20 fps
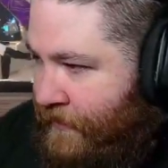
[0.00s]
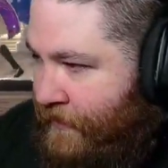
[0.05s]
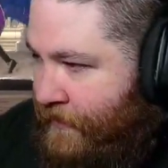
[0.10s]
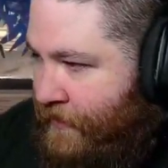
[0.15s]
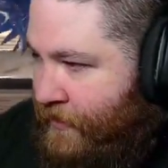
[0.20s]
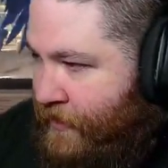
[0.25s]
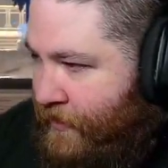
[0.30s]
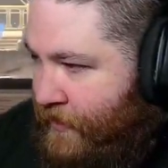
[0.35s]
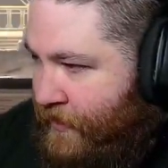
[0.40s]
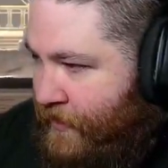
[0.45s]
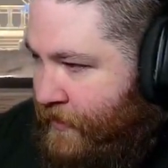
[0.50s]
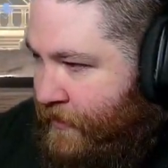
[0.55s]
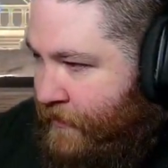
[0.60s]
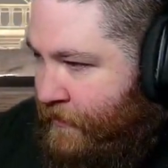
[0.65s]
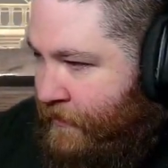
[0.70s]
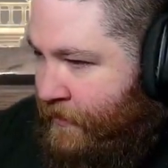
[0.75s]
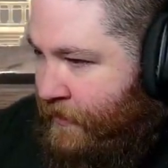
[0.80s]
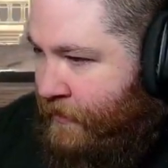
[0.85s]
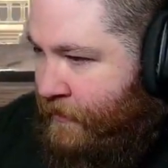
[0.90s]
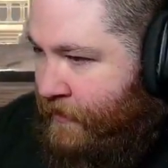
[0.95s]
Just
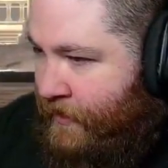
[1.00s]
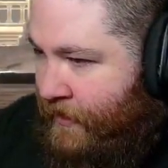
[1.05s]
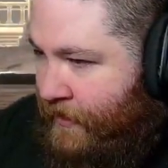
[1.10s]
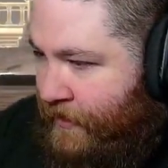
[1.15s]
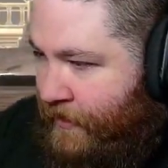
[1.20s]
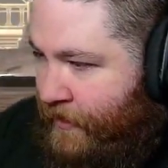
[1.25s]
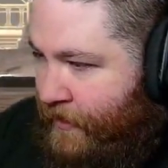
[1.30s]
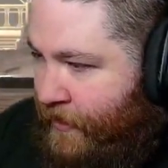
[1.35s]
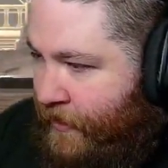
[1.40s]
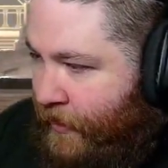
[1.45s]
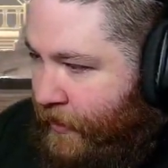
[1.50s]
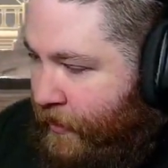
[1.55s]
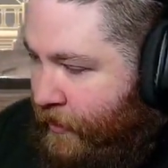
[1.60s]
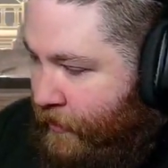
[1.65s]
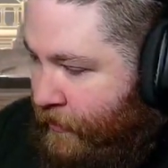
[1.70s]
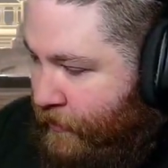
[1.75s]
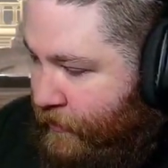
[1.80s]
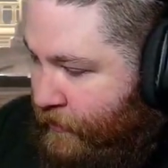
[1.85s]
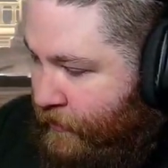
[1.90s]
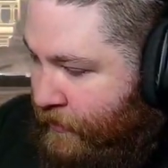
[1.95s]
so you can
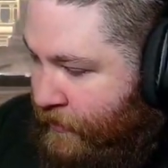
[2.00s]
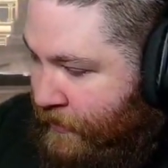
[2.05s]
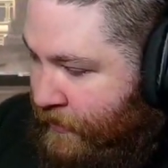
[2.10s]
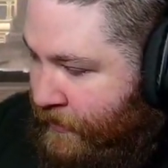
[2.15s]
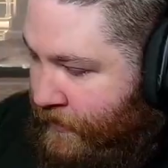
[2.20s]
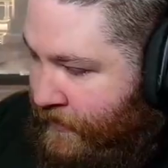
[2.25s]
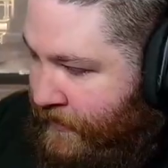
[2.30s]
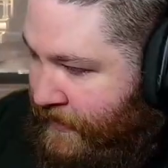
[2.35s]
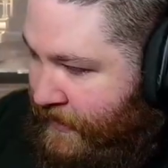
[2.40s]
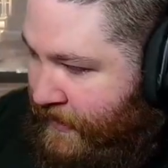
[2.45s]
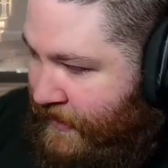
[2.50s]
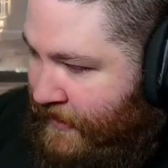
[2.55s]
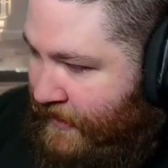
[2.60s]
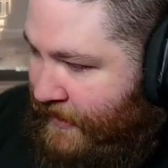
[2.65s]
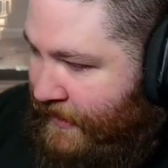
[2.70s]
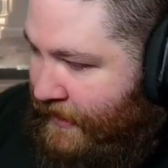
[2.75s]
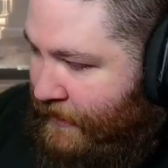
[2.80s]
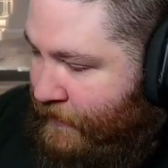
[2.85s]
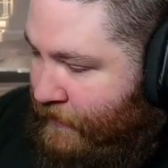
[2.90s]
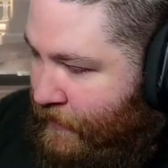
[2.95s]
know
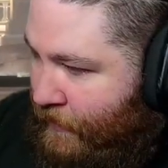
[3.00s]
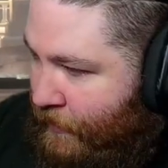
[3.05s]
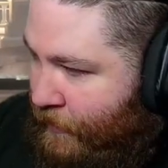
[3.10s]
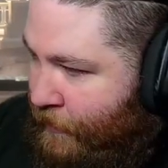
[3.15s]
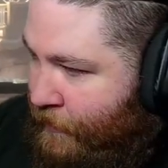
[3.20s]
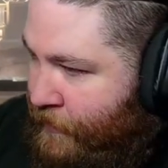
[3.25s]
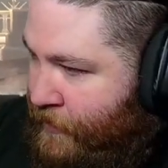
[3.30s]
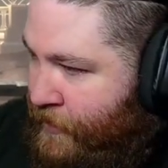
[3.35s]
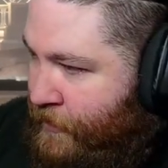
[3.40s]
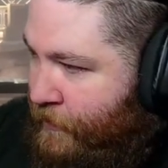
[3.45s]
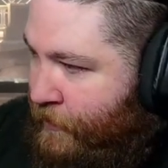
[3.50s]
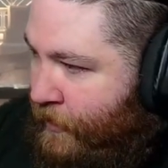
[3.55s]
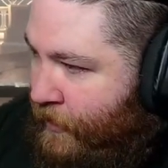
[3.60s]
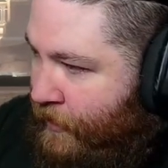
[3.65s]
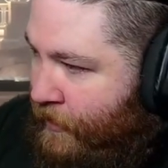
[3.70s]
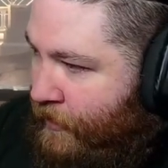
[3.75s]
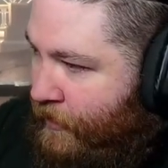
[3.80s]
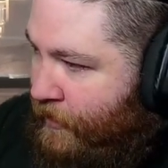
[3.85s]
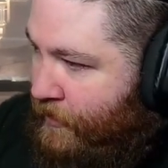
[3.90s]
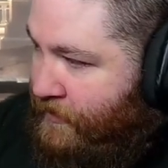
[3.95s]
how close you
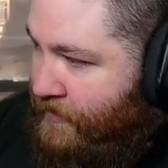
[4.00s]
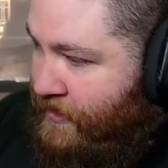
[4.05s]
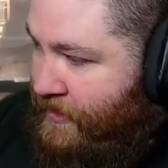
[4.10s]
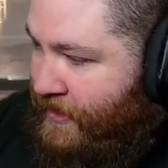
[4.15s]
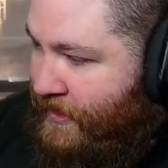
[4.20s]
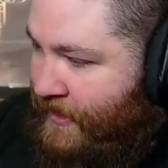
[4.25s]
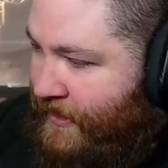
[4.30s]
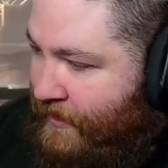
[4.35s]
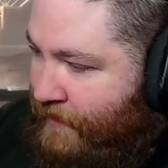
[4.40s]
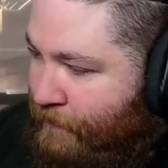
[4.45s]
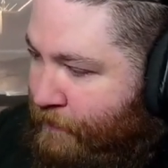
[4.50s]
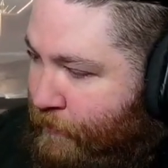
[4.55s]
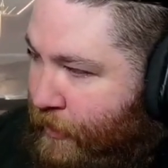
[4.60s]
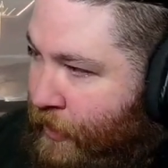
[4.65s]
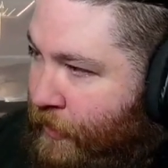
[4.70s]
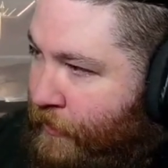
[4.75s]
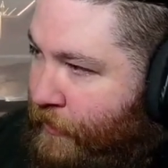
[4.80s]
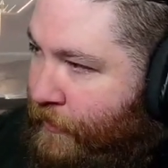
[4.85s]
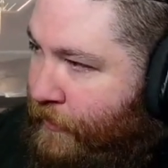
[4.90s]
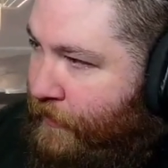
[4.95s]
are to getting
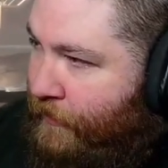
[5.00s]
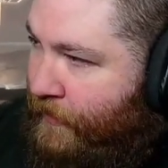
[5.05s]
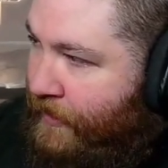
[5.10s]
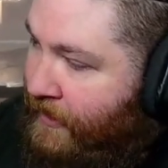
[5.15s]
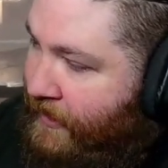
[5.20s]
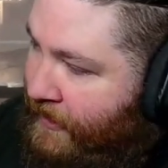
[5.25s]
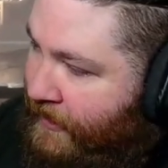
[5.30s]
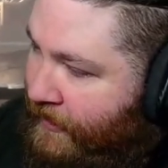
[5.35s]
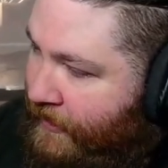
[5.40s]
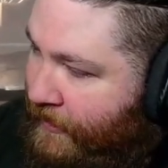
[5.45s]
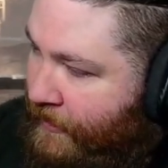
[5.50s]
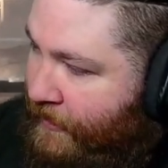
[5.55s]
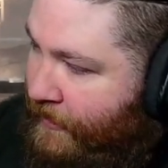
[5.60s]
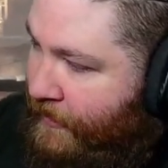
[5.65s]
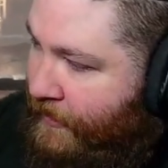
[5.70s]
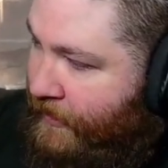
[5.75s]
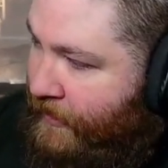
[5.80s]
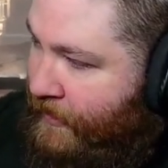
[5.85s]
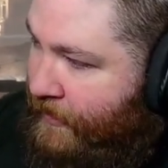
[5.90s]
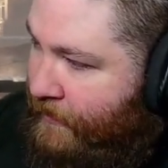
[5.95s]
burned, right?
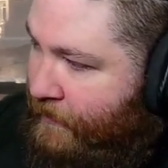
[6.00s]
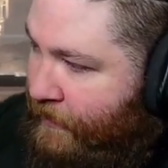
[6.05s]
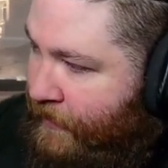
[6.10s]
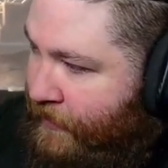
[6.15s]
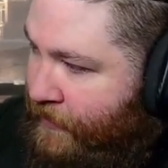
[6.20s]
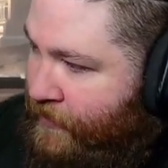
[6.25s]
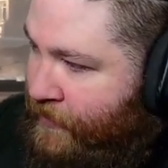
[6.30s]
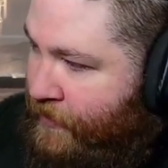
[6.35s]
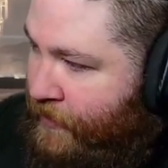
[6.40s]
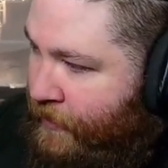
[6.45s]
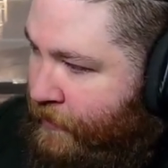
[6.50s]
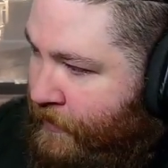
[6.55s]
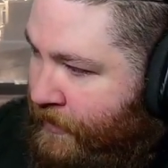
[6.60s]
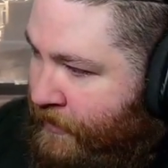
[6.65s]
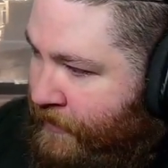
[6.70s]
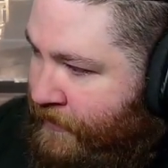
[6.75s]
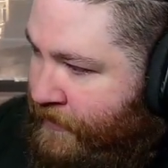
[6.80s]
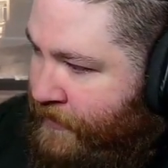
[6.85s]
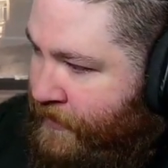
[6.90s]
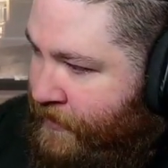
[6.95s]
But there's nowhere
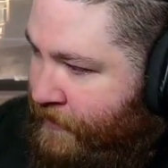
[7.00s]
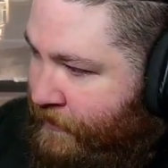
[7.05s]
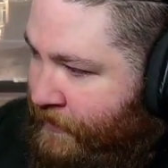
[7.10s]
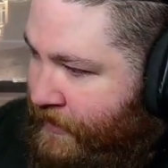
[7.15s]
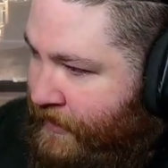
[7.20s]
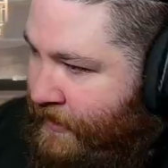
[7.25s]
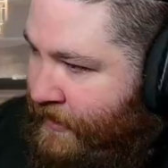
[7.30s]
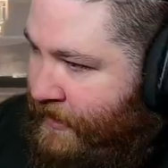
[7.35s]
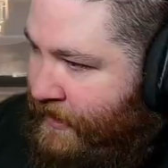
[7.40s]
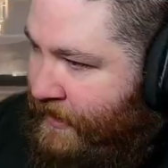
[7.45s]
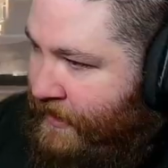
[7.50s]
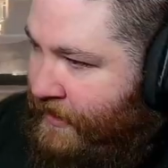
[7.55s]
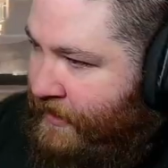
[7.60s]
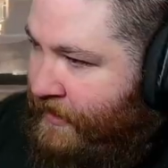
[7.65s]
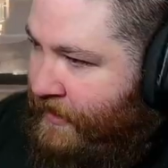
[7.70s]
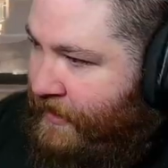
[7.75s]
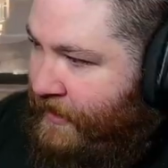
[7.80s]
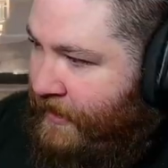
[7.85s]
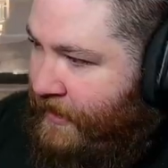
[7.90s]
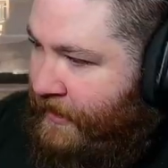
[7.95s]
on the screen that
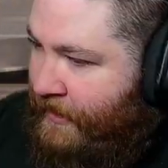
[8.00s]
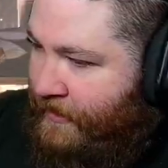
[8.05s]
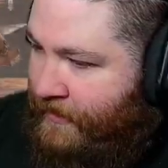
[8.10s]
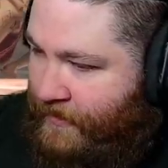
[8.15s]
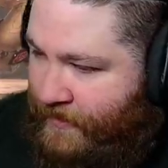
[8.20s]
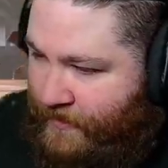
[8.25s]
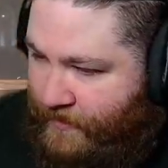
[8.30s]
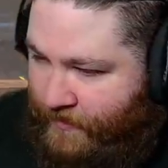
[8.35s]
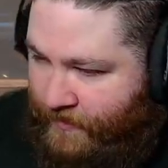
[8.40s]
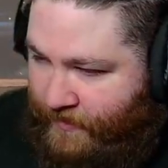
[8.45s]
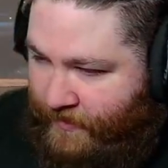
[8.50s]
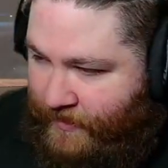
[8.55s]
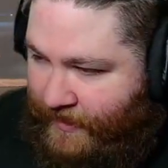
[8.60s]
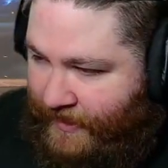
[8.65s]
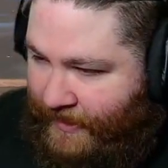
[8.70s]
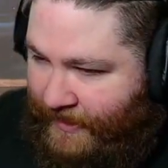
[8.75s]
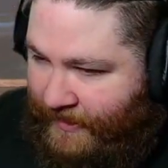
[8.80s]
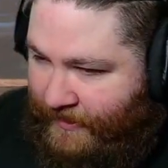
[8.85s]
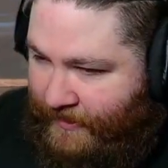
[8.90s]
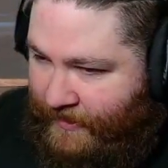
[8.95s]
indicates
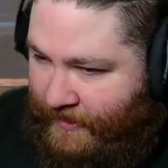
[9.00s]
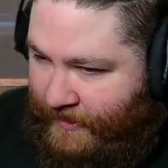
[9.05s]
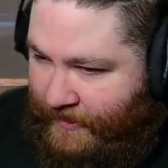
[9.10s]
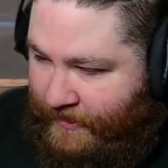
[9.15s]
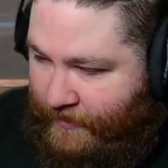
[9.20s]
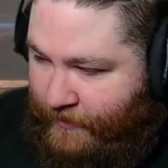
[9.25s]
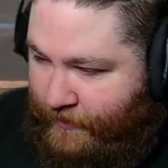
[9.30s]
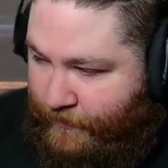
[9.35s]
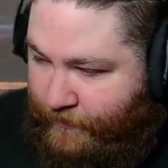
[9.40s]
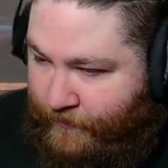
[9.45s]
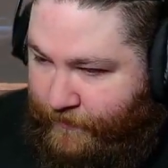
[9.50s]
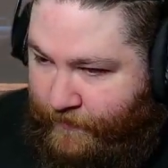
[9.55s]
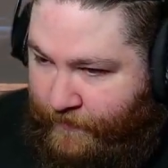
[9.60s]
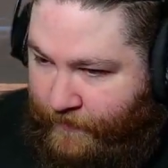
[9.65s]
that kind of